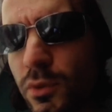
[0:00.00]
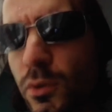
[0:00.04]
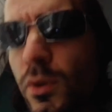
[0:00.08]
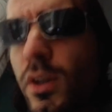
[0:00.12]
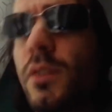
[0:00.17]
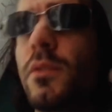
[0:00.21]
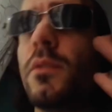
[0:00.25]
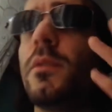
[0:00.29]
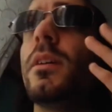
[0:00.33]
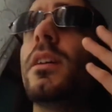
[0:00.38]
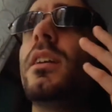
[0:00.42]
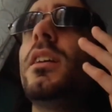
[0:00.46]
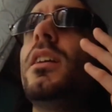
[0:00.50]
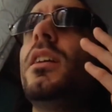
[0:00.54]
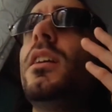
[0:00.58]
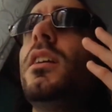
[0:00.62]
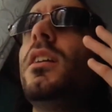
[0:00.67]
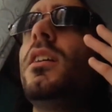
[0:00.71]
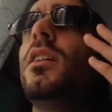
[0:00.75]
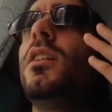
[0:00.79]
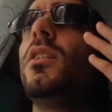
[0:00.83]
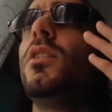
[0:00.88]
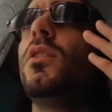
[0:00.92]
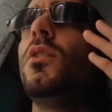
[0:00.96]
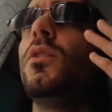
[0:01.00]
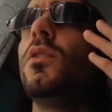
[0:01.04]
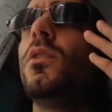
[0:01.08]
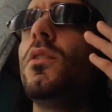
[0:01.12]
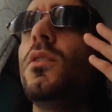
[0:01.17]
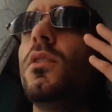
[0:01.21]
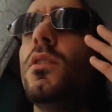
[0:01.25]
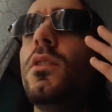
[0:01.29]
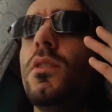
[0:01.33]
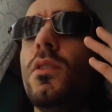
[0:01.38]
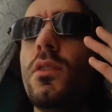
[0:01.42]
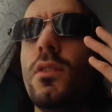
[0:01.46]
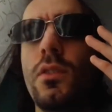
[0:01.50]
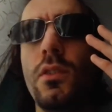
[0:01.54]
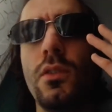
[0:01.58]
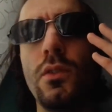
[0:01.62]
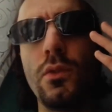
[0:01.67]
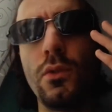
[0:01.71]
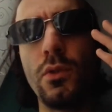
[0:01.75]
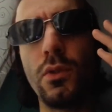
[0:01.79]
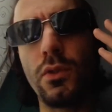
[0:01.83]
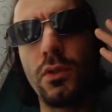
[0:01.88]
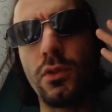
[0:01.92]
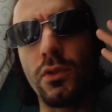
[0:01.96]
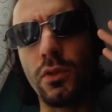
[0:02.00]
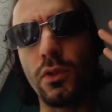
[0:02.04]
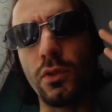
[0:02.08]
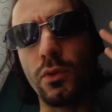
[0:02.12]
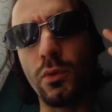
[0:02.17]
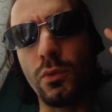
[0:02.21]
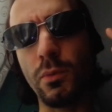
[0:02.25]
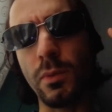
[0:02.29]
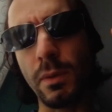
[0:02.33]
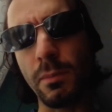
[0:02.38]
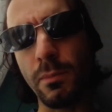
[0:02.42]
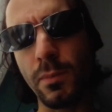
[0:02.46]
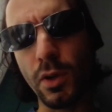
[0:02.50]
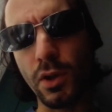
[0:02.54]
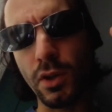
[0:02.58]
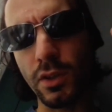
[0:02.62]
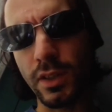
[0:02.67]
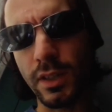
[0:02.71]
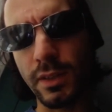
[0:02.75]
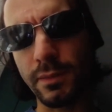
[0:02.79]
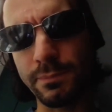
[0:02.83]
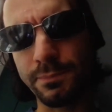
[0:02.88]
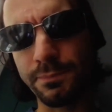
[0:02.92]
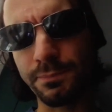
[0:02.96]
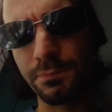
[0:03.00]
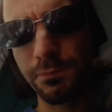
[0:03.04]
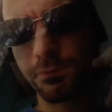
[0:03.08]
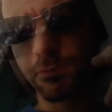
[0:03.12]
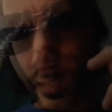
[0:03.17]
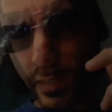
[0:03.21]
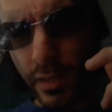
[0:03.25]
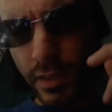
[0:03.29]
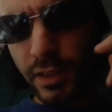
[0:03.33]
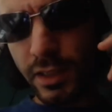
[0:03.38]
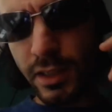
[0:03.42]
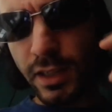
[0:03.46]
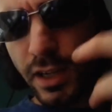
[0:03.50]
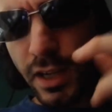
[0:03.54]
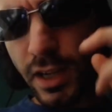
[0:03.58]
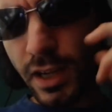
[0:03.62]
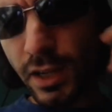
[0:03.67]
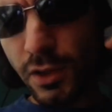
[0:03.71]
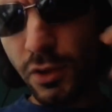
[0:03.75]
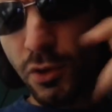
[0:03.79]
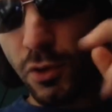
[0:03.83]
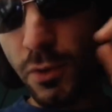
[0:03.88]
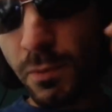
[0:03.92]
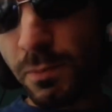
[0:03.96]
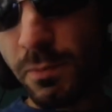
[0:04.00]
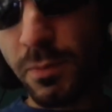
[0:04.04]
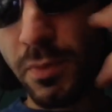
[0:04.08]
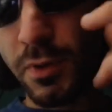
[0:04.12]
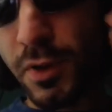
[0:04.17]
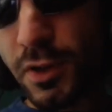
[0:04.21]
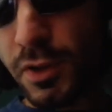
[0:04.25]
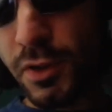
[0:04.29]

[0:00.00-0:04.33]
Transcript: everyone, also to my brother. Finally, I hope